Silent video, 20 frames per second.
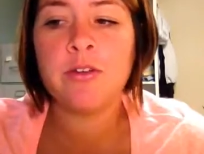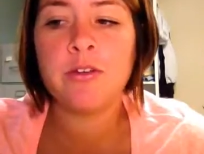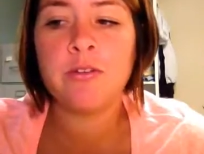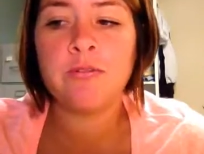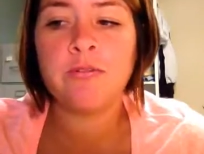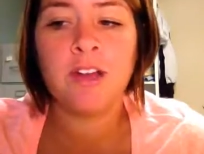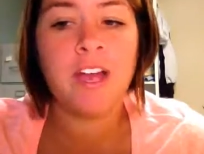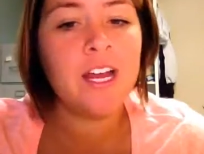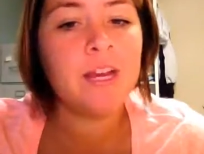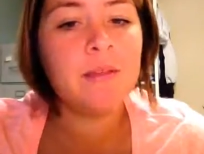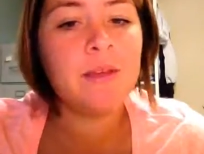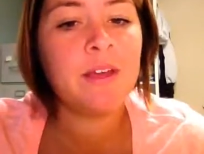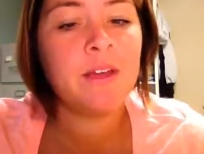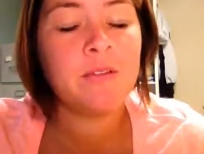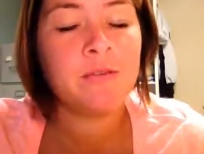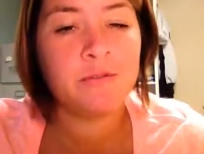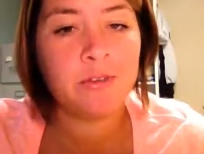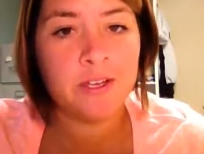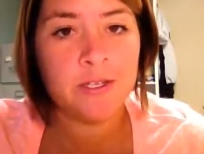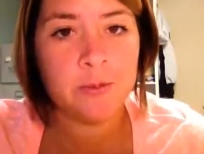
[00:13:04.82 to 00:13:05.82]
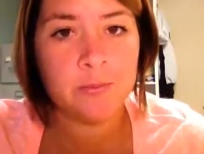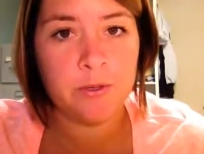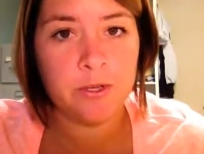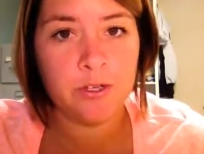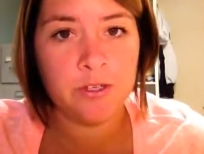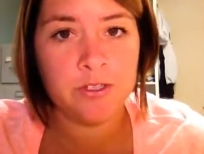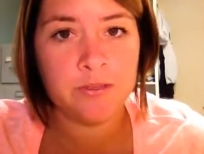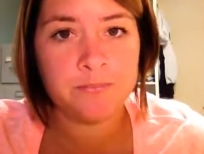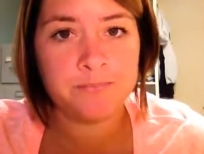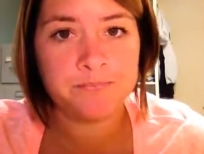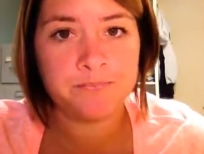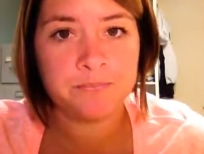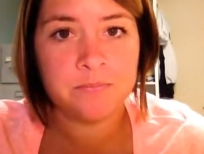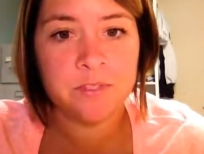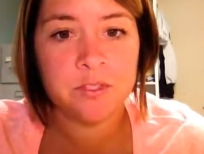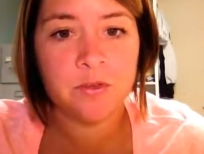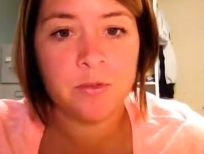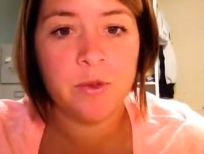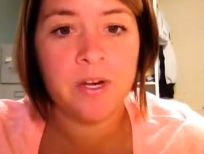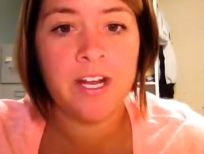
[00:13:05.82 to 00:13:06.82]
to find me on Facebook.
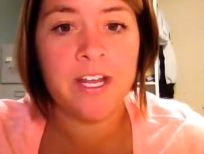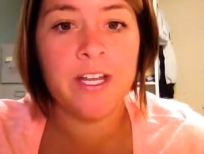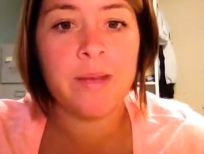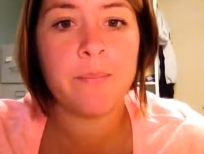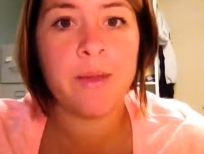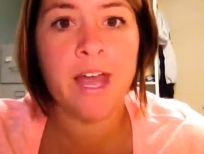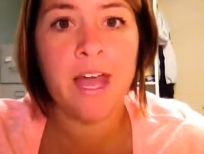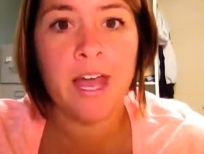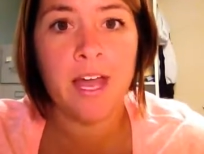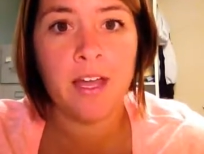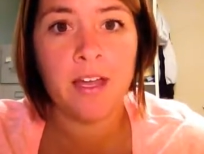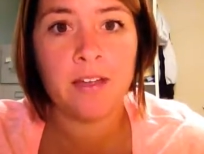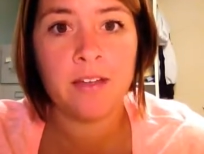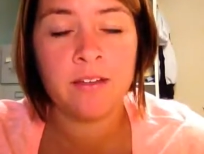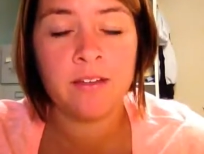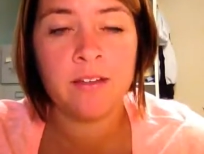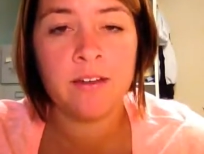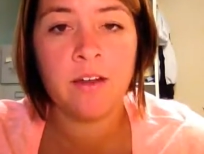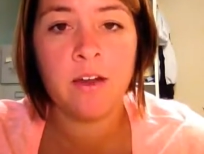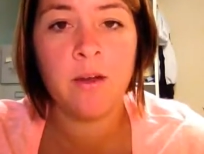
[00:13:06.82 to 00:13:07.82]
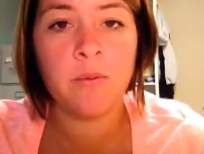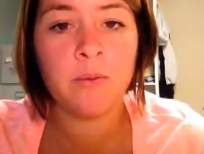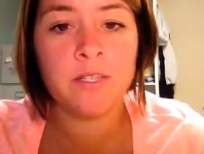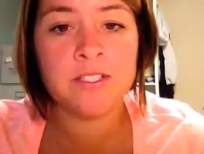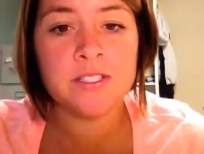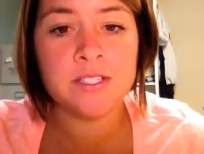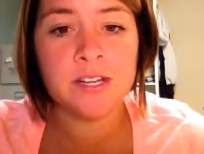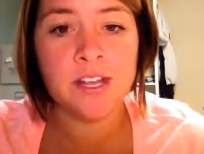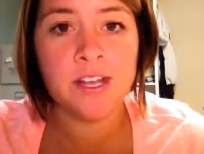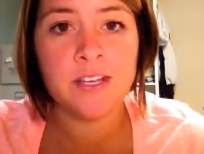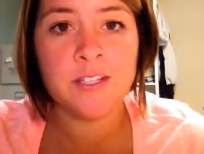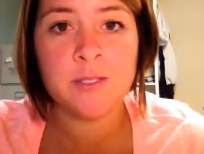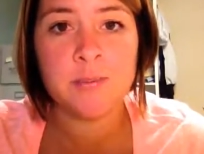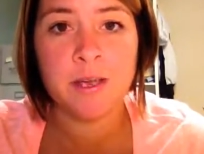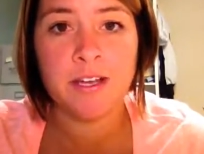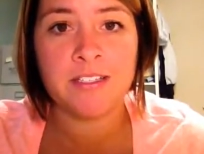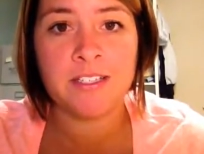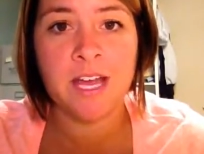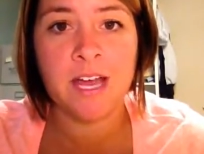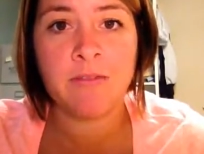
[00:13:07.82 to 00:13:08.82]
So when I get back on Wednesday, I
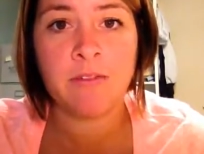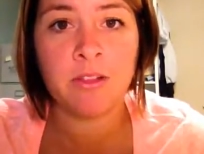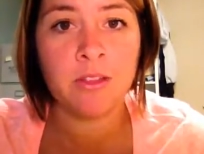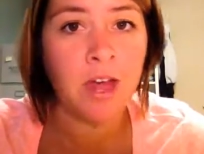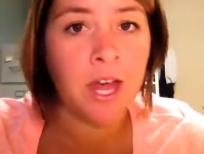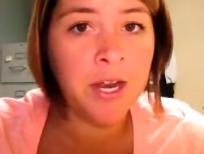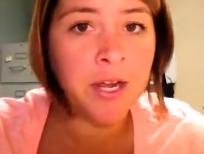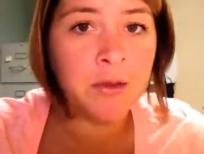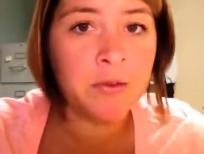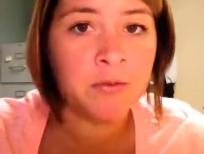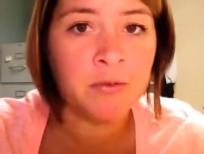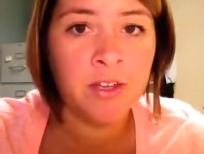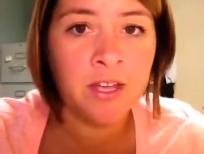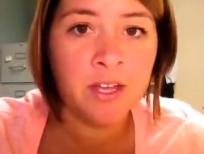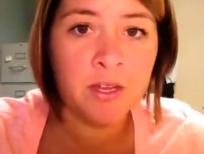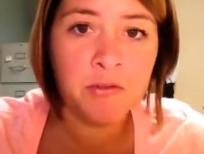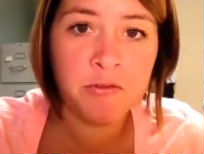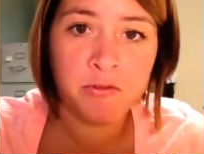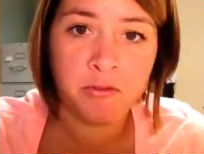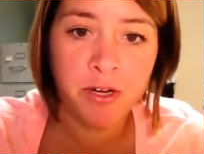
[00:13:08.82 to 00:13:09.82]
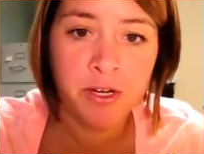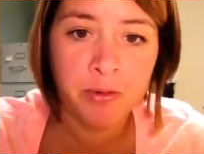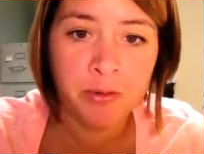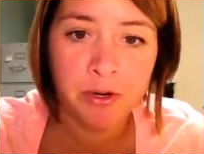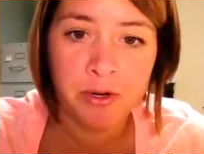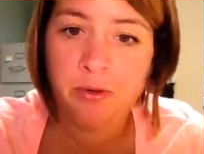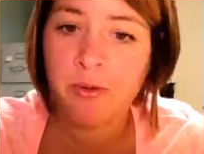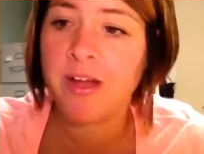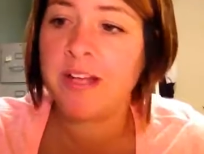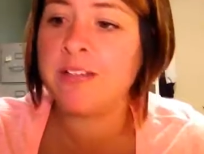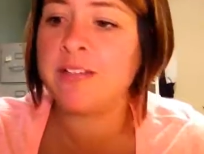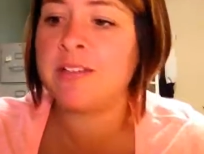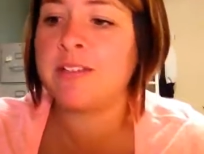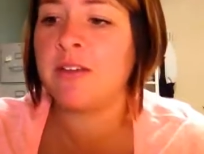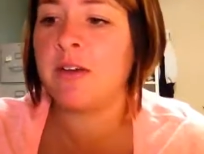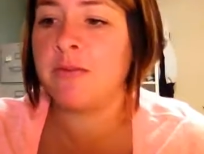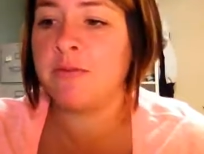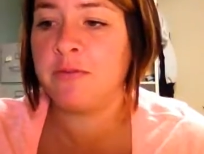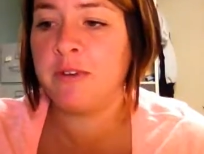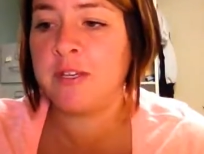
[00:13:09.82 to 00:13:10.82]
expect to have a lot of friend requests
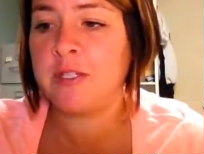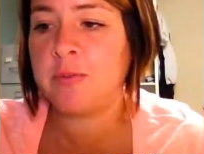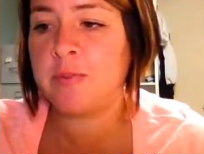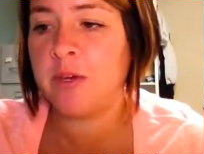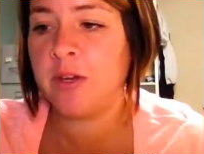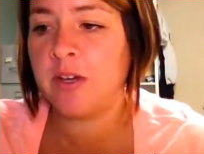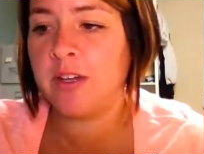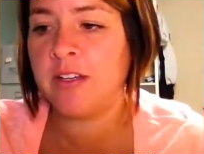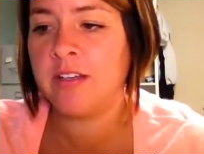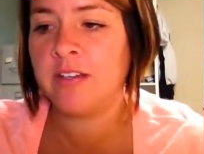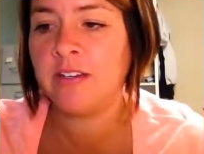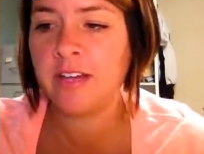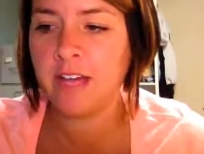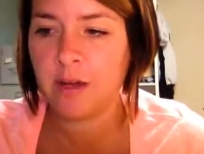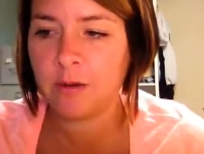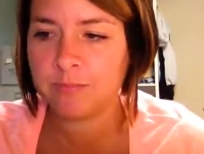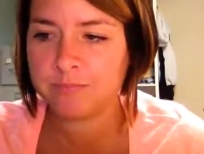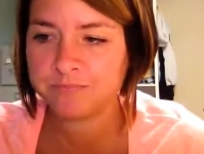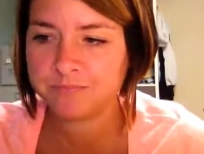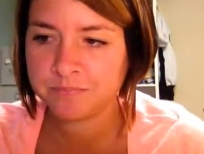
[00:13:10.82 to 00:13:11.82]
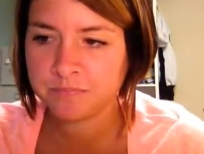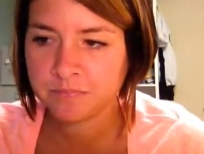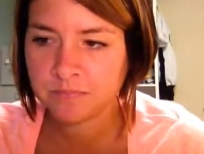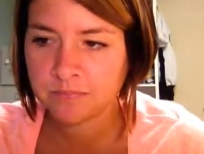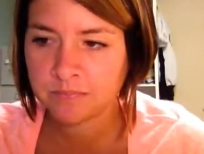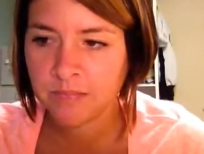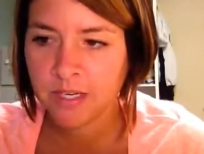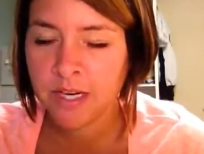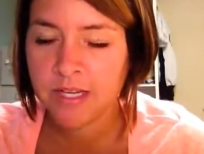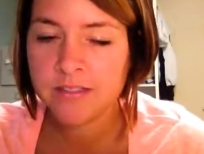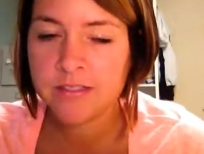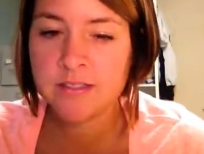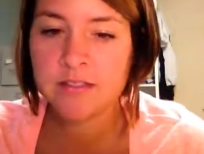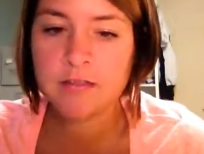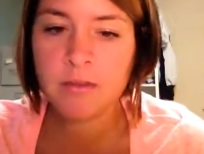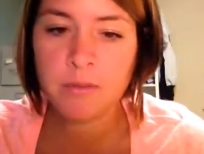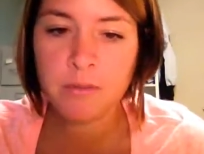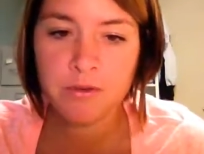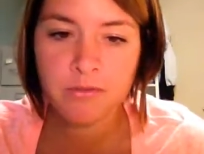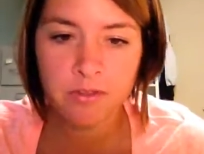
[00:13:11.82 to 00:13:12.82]
on Facebook. Now,
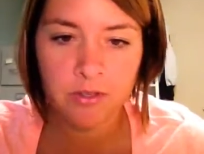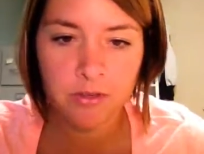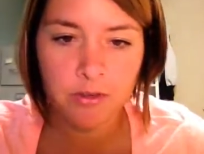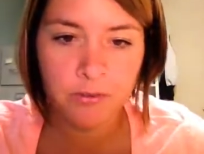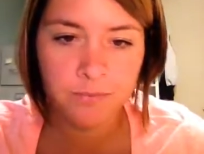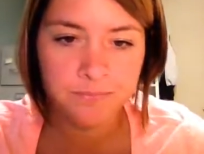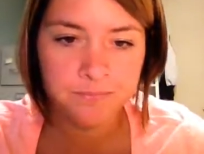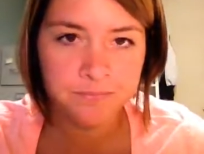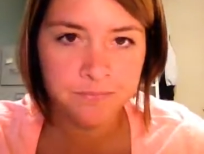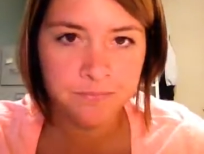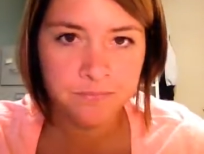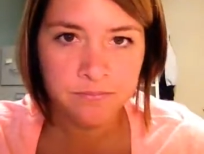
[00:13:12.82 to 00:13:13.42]
some of you